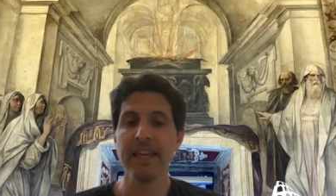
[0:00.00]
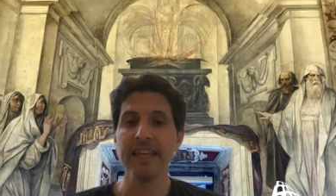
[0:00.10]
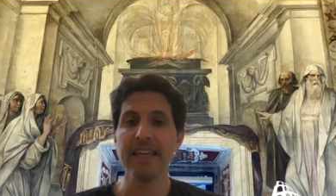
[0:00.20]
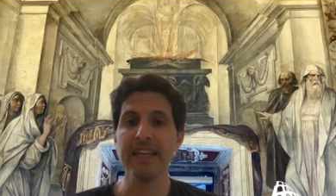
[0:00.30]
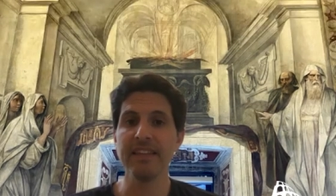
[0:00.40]

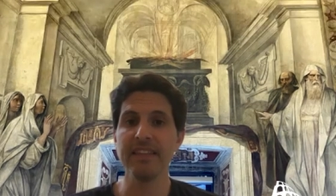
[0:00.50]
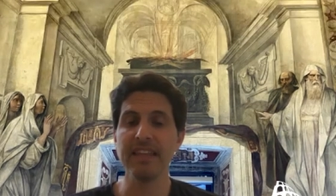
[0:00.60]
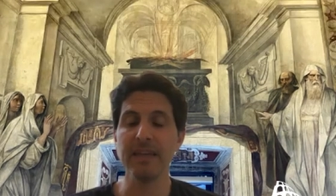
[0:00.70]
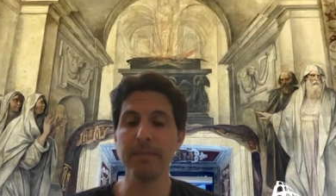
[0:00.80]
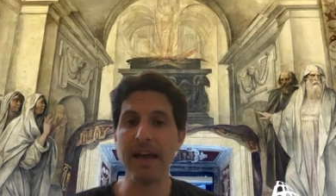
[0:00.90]
in
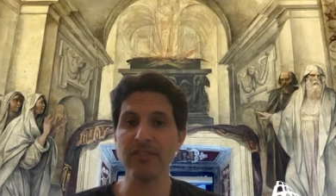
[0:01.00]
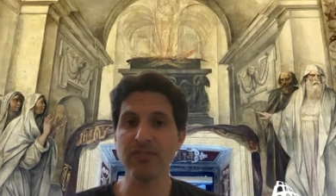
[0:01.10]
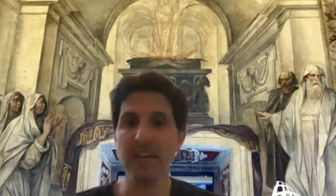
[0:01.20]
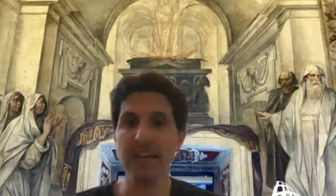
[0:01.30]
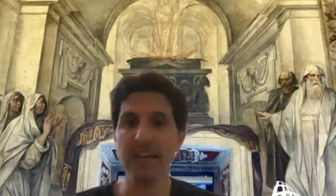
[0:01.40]
the Basil
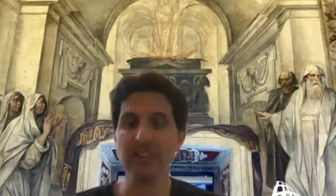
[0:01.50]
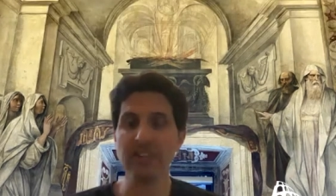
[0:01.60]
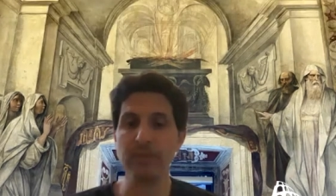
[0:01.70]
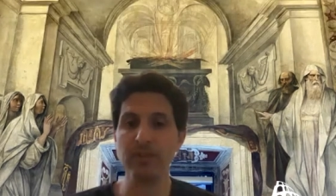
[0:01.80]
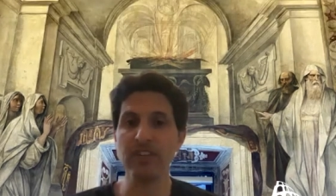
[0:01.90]

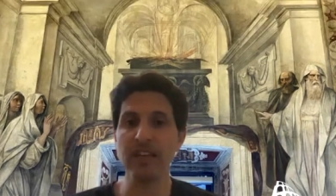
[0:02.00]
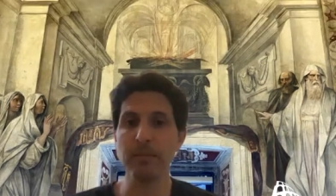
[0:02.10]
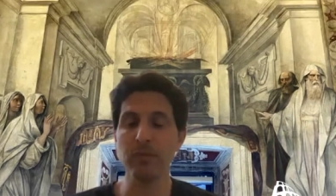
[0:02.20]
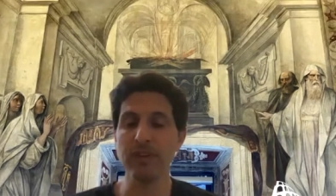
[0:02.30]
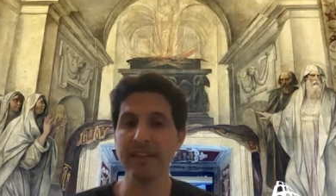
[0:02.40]
Diocletian Museum,
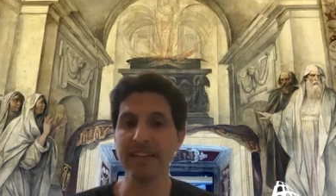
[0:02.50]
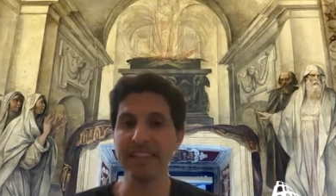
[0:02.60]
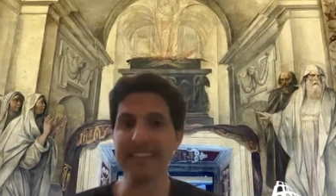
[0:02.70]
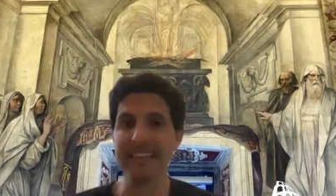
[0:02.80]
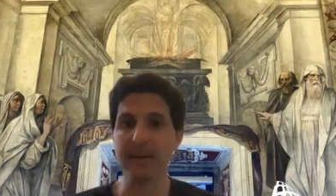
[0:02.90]
Museo delle
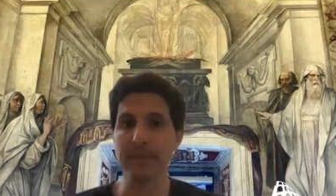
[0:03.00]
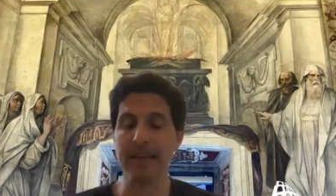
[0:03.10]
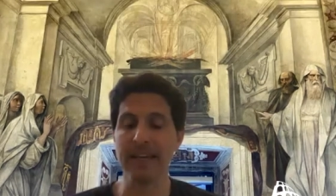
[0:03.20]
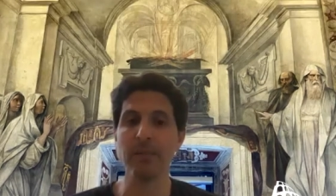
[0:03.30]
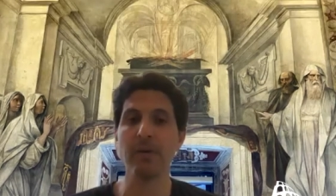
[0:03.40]

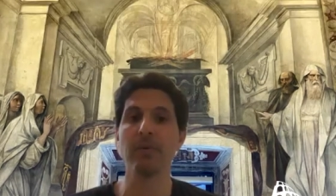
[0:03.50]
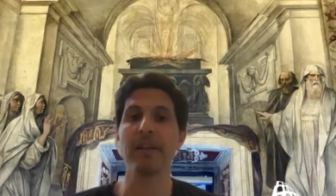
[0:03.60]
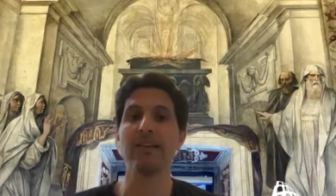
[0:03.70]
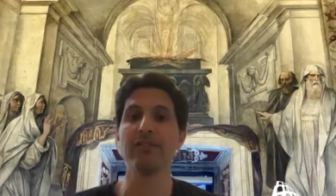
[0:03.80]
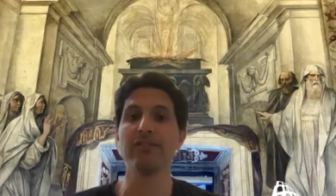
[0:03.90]
Terme, and we were
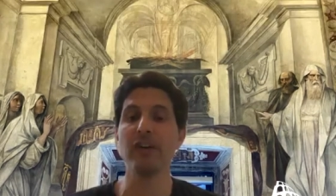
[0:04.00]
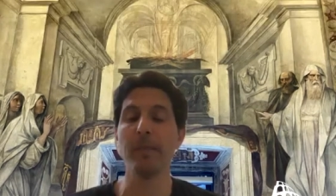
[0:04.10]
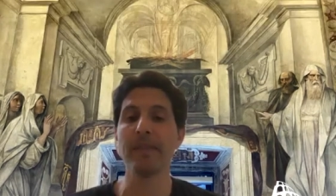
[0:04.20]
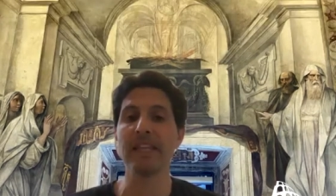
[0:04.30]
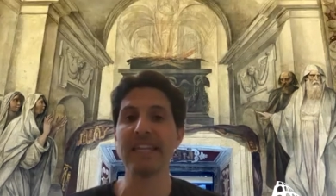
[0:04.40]
allowed to
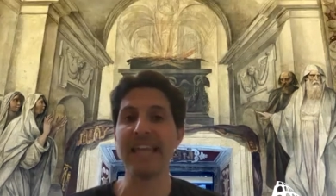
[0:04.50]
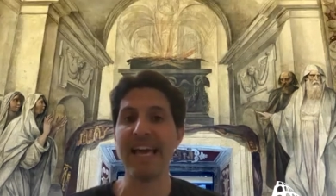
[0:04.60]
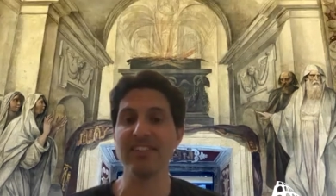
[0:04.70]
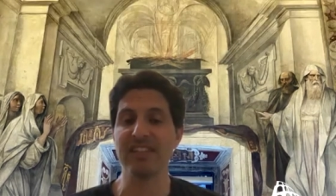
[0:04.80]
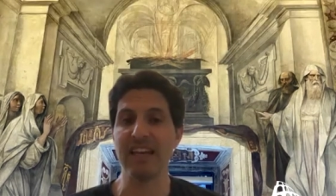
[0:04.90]
film it the
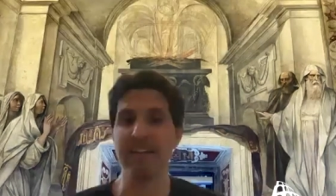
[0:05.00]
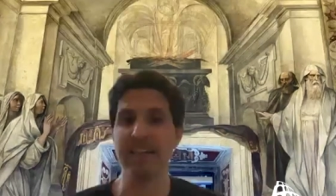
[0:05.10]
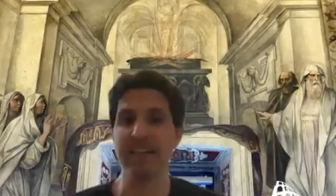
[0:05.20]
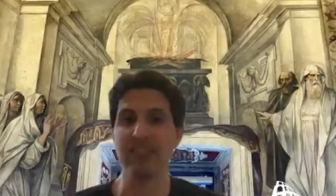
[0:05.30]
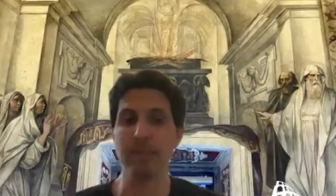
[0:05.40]
last day of the
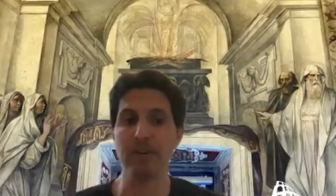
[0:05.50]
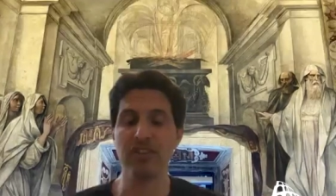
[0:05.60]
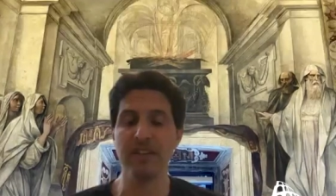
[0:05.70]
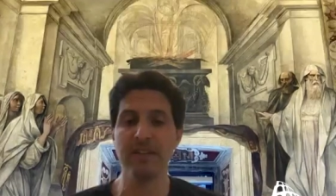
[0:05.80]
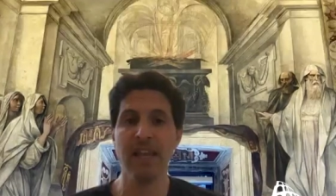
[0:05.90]

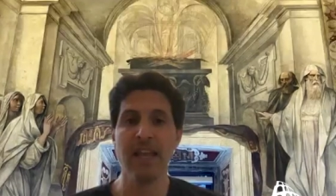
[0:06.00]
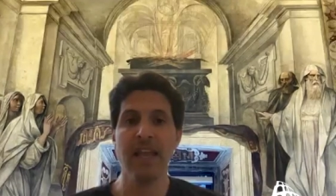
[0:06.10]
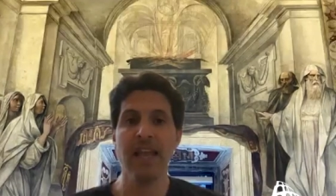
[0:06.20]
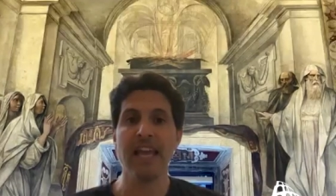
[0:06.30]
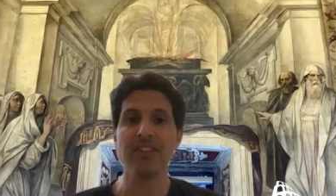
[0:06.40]
exhibition.
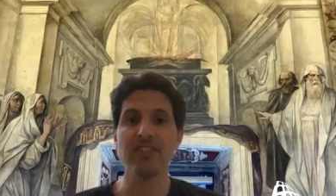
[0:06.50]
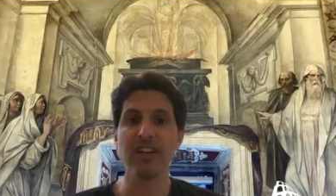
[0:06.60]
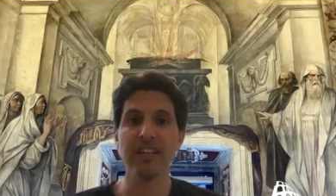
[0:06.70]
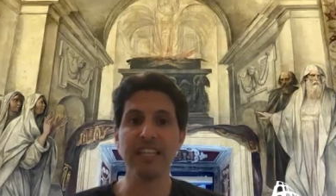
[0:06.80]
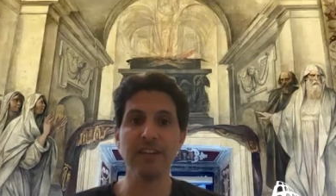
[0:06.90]
It's
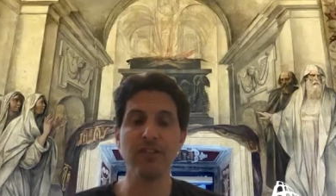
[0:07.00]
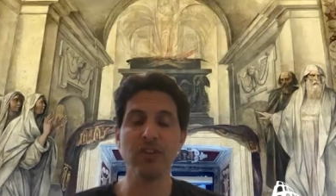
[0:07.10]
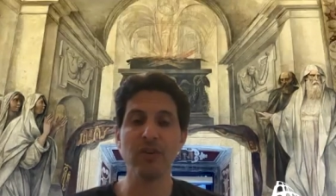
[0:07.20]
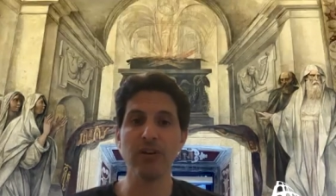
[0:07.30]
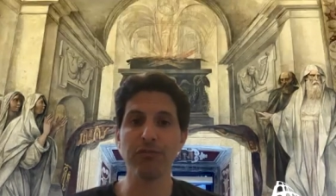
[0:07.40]
going to give
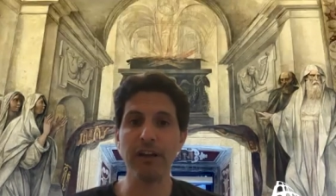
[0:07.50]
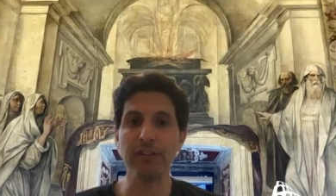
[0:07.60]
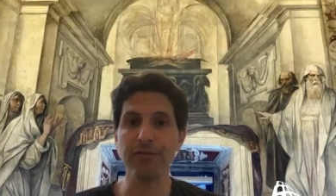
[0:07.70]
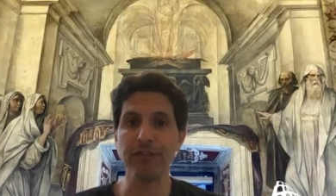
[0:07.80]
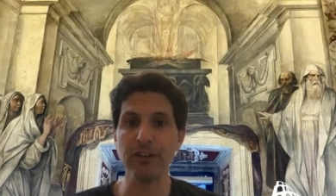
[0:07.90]
you a great
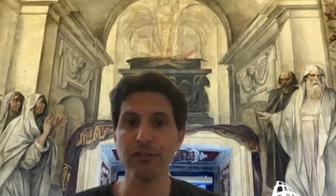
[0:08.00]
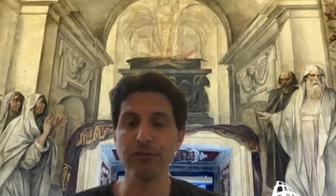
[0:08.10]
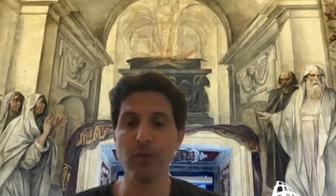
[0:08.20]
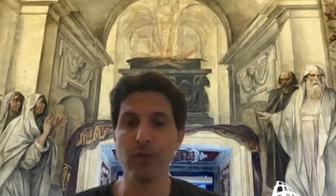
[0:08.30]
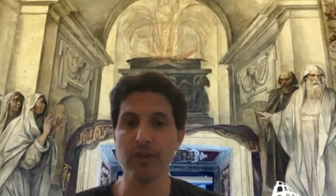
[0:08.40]
feel
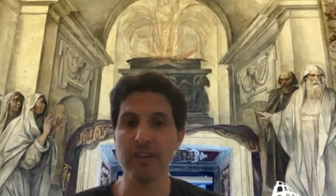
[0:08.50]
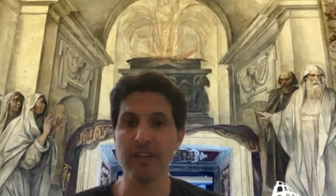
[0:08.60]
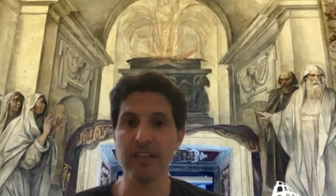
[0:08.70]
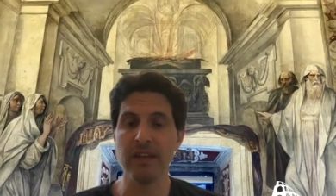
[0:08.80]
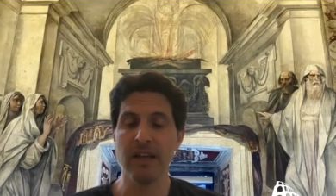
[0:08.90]
for the